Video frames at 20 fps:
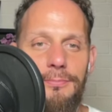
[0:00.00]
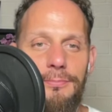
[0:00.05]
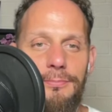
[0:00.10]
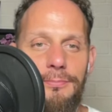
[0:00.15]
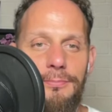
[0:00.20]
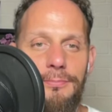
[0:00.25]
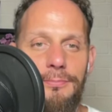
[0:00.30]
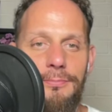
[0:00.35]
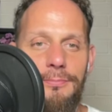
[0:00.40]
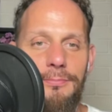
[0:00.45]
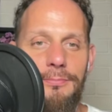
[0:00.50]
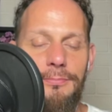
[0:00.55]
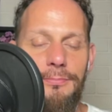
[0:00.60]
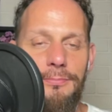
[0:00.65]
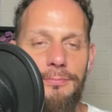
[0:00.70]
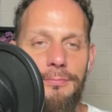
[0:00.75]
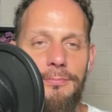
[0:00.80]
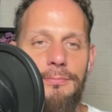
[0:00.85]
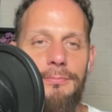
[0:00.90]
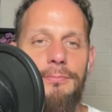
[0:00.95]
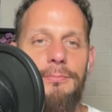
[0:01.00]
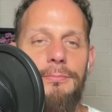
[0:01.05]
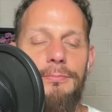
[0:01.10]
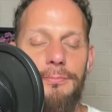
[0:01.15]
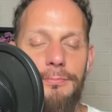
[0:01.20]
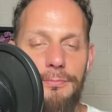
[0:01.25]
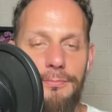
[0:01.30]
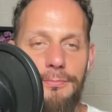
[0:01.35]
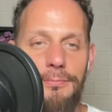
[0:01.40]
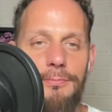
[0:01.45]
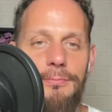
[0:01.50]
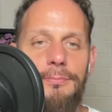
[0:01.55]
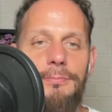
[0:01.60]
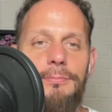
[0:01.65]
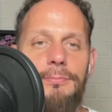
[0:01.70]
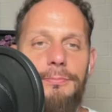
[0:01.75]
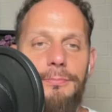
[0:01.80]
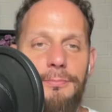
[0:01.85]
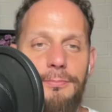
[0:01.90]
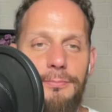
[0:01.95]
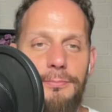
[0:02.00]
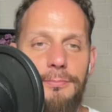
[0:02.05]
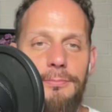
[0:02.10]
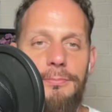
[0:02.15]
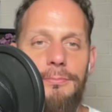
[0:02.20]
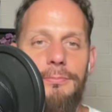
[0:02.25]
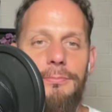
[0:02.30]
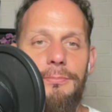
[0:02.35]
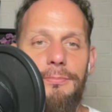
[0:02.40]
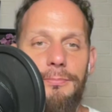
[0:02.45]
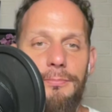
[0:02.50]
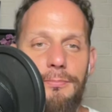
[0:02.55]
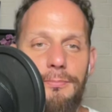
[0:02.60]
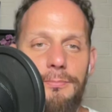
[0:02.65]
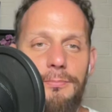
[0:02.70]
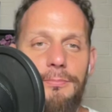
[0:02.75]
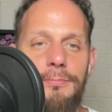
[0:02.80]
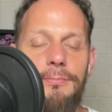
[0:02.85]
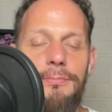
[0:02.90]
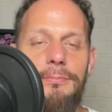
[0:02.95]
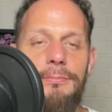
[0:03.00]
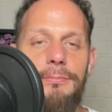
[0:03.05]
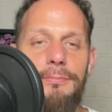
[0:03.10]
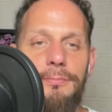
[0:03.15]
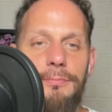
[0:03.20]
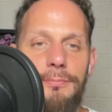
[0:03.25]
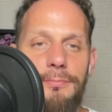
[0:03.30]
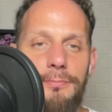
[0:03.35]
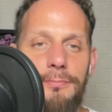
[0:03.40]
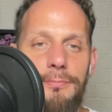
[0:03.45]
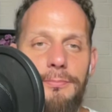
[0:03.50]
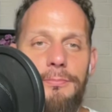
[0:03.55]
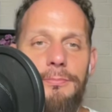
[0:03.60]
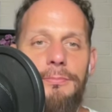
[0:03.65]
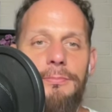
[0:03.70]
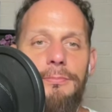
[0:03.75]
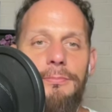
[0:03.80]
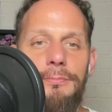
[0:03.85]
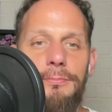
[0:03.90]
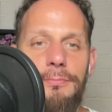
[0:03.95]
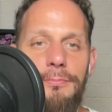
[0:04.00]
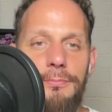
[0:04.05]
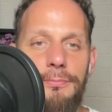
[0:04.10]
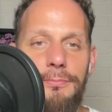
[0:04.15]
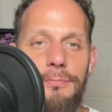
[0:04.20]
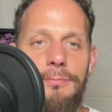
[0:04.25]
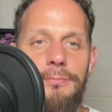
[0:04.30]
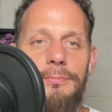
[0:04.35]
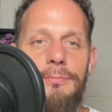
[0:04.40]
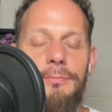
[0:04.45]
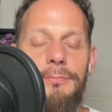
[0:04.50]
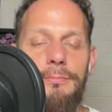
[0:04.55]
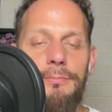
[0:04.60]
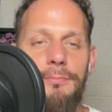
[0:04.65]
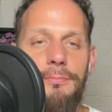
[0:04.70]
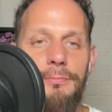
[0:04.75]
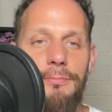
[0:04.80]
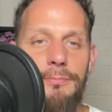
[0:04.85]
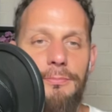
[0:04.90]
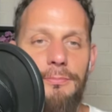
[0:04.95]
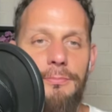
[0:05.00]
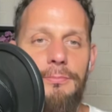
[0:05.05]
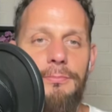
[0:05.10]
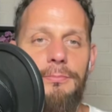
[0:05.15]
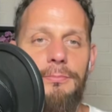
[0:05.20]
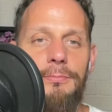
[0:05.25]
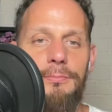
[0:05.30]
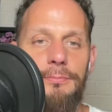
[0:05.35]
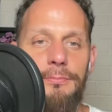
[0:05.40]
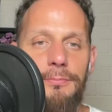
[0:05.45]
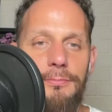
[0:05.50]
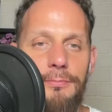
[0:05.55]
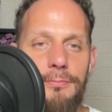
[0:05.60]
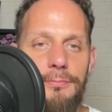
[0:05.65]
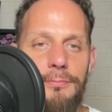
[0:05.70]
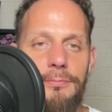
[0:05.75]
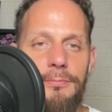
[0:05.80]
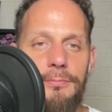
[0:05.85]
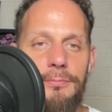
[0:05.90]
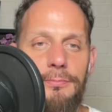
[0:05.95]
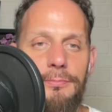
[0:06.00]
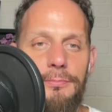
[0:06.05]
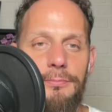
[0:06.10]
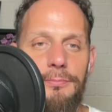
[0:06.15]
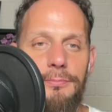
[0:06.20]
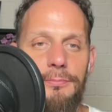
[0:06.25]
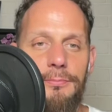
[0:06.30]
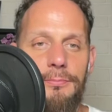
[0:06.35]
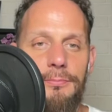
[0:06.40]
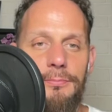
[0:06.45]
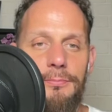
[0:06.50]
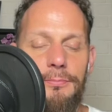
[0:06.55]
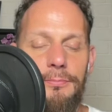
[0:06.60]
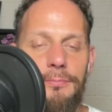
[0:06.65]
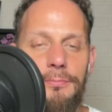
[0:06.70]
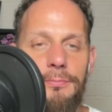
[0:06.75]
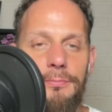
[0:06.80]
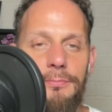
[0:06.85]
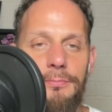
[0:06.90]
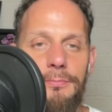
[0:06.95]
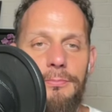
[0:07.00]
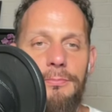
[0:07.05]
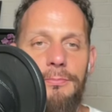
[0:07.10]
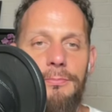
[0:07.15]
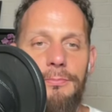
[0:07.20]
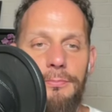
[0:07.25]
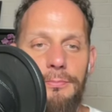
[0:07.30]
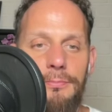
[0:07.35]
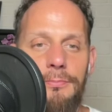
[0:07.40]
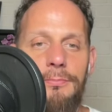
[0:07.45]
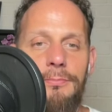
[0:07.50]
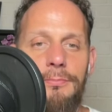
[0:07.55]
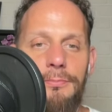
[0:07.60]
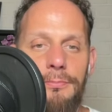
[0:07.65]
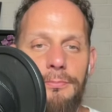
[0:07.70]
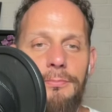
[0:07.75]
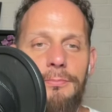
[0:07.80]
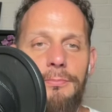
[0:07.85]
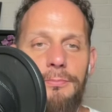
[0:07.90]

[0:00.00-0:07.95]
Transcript: (not speaking)